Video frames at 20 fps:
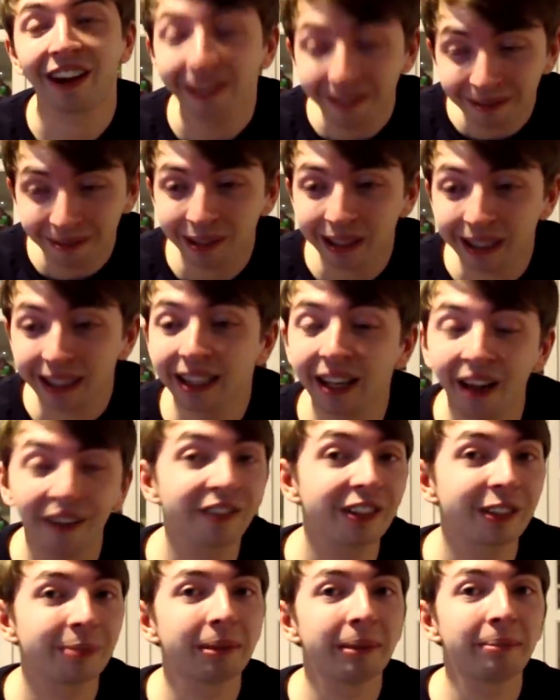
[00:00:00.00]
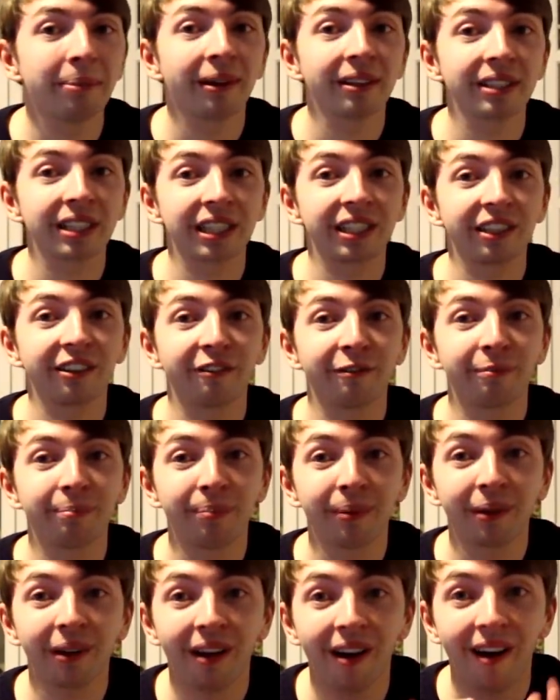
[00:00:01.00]
I would love to be positive,
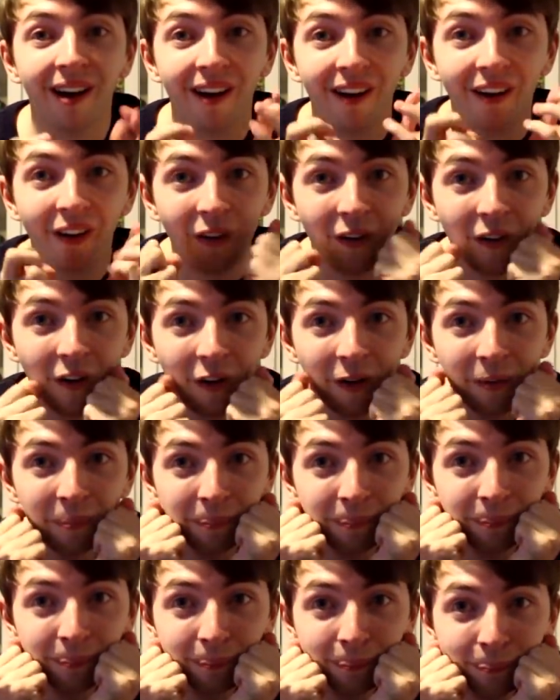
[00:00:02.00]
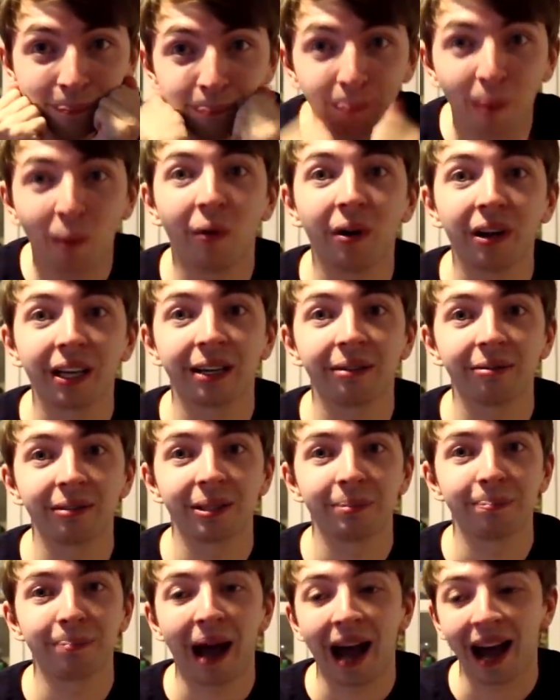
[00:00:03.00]
but oh boy, it
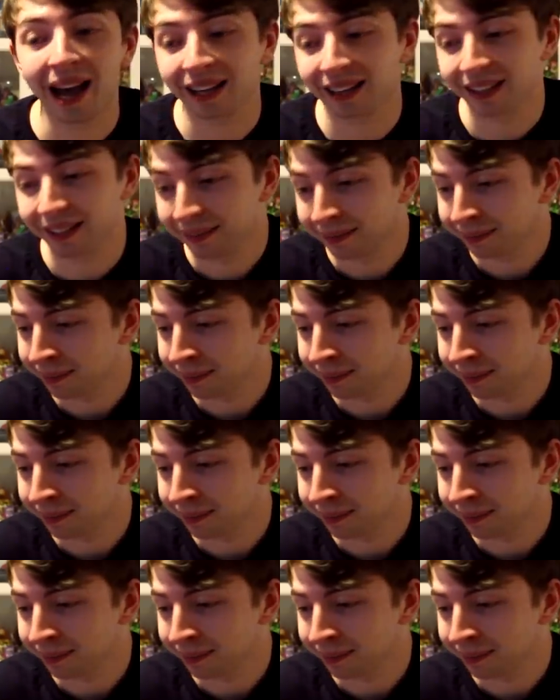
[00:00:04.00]
was bad.